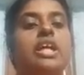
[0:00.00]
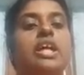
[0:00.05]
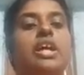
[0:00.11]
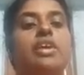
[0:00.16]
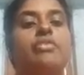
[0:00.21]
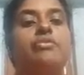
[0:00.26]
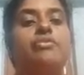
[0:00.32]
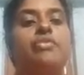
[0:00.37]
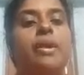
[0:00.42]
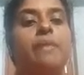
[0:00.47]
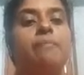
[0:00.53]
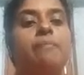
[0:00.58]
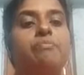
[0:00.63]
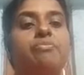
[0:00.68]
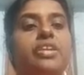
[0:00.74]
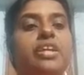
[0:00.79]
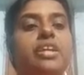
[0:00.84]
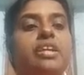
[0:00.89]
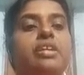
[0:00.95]

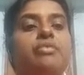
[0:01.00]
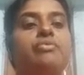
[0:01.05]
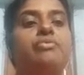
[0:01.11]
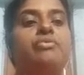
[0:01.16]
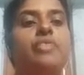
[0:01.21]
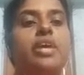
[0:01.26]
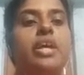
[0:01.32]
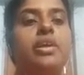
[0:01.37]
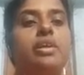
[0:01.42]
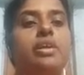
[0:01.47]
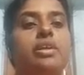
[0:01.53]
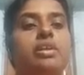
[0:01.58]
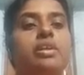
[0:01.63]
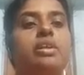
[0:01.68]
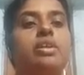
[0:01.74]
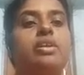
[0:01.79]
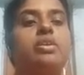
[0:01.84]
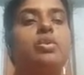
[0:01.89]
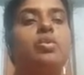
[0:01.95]
From the 5
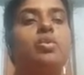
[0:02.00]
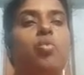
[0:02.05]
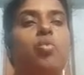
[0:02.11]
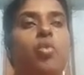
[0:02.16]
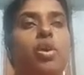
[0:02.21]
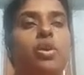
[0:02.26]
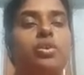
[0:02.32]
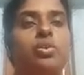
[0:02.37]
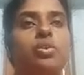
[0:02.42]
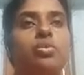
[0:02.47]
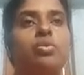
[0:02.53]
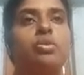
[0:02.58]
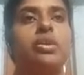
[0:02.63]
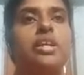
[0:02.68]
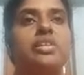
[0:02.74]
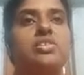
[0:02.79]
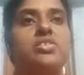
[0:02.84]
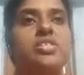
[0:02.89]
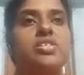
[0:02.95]
you want to
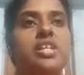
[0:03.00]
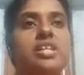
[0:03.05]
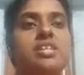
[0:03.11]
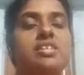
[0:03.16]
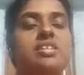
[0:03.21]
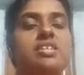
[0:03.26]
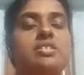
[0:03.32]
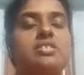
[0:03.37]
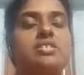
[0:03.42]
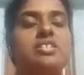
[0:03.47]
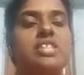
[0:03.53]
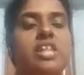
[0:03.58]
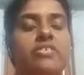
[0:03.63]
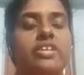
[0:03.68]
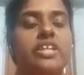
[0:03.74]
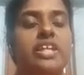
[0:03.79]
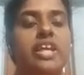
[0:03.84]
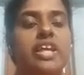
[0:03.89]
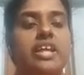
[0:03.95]
extract
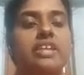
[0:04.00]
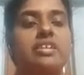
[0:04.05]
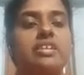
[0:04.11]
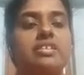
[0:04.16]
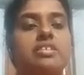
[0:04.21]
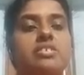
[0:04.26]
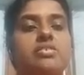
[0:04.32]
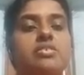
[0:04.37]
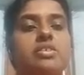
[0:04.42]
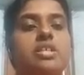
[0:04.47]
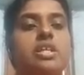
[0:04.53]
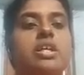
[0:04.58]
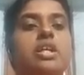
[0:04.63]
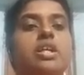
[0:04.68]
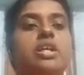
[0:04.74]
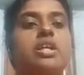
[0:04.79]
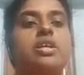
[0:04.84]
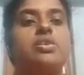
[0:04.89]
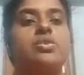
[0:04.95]
7 characters.
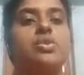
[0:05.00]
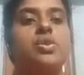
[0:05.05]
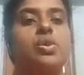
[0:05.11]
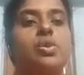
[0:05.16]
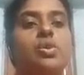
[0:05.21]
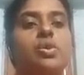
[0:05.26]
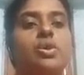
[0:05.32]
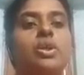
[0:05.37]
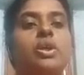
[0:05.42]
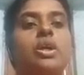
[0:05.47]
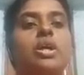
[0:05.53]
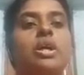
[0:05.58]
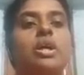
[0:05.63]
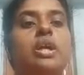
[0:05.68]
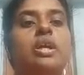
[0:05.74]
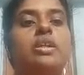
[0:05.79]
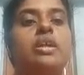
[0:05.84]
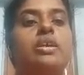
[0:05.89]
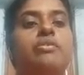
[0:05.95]
So
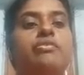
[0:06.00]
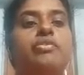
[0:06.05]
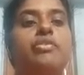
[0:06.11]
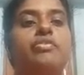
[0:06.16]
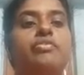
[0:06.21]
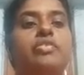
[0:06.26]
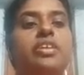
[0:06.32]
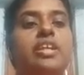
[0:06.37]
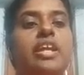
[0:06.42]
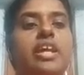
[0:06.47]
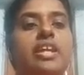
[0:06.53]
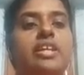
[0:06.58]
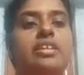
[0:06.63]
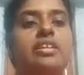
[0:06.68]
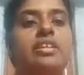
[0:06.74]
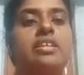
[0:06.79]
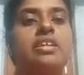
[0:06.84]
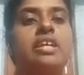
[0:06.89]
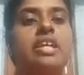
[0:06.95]
the fifth
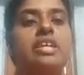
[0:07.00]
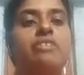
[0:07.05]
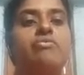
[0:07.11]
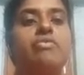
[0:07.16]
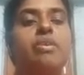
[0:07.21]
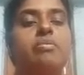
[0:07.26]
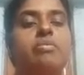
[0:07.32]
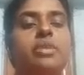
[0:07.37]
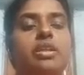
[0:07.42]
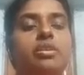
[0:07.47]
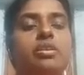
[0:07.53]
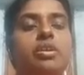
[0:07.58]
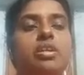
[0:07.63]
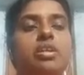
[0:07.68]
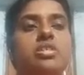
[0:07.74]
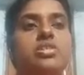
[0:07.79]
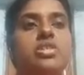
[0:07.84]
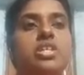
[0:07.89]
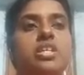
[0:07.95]
character in web
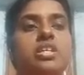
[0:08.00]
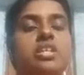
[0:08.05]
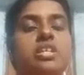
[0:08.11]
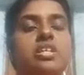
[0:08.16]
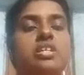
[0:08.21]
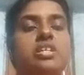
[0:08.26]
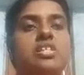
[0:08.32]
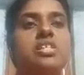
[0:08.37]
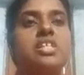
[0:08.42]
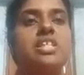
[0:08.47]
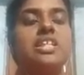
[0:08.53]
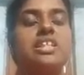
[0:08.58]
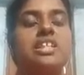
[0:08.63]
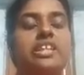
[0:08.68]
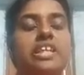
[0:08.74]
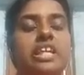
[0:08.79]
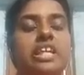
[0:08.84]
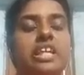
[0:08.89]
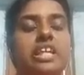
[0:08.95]
technology is
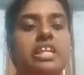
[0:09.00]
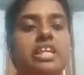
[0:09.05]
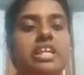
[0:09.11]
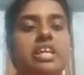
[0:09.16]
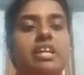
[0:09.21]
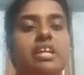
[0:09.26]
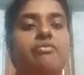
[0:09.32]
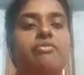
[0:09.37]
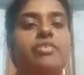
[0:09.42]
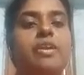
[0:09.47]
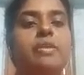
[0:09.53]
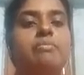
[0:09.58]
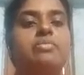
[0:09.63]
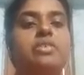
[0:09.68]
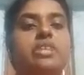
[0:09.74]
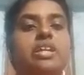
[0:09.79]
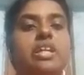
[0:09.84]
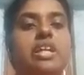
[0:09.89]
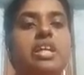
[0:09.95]
T,
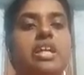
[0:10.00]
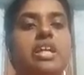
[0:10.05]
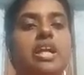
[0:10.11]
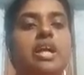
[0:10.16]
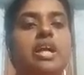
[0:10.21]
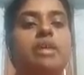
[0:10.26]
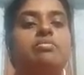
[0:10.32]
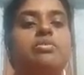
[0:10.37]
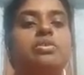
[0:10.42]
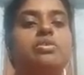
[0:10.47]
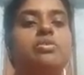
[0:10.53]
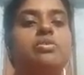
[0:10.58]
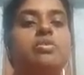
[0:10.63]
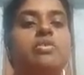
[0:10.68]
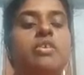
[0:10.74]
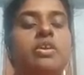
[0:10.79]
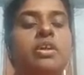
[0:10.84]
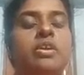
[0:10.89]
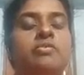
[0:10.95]
from T up to
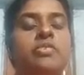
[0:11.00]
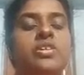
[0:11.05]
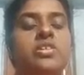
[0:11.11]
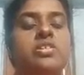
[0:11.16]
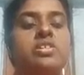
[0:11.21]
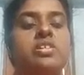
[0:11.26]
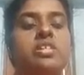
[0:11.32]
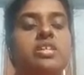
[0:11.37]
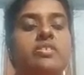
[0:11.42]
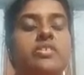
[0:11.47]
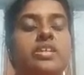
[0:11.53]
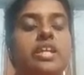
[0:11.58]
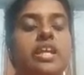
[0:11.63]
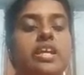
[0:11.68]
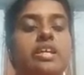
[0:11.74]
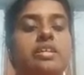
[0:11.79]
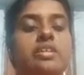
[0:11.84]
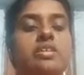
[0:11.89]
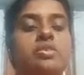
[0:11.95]
first 7
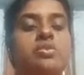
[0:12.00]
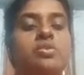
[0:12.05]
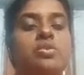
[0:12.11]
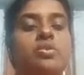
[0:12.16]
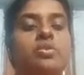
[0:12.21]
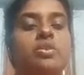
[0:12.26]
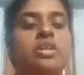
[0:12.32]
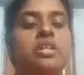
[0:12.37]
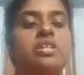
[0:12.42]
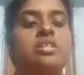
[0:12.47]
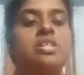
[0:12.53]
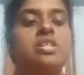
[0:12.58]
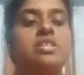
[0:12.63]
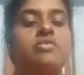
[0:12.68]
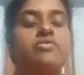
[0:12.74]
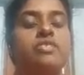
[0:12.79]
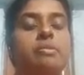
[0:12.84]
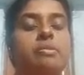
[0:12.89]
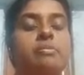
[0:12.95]
characters. So the
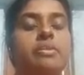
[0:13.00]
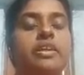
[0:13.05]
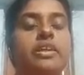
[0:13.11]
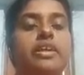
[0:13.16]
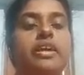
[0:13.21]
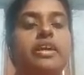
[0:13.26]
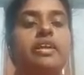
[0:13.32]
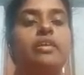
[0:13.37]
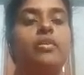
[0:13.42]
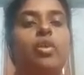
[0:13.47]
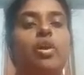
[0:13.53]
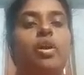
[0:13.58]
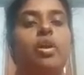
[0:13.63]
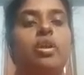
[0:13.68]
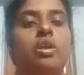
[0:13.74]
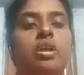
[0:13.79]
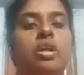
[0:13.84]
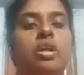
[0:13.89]
result will be technol.